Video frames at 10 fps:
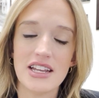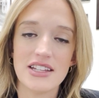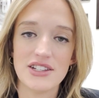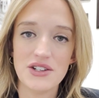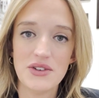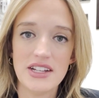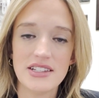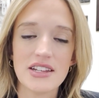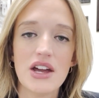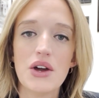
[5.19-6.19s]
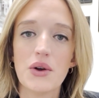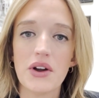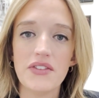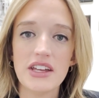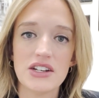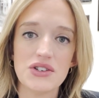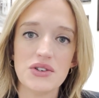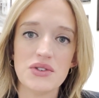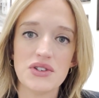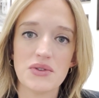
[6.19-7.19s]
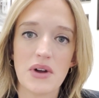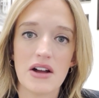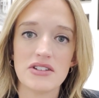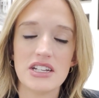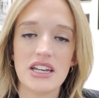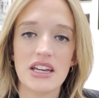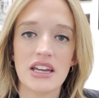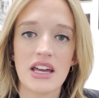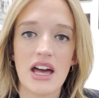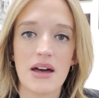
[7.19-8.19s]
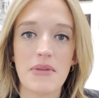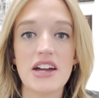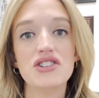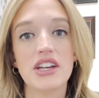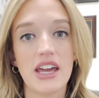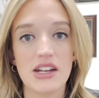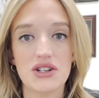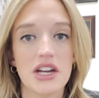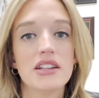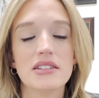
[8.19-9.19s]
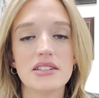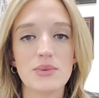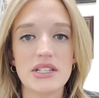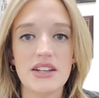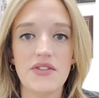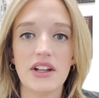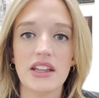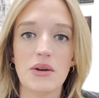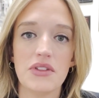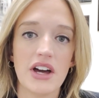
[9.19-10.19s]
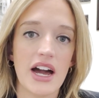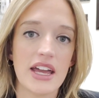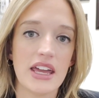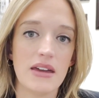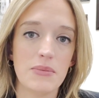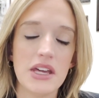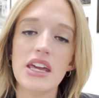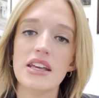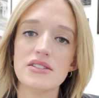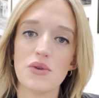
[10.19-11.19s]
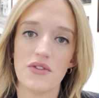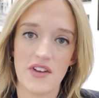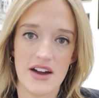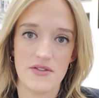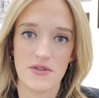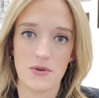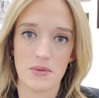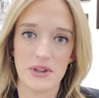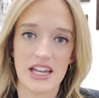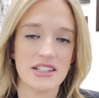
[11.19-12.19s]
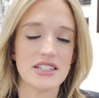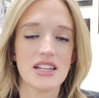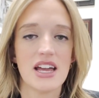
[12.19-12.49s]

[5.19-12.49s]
and students who are having issues surrounding education, specifically with IEPs or 504 plans.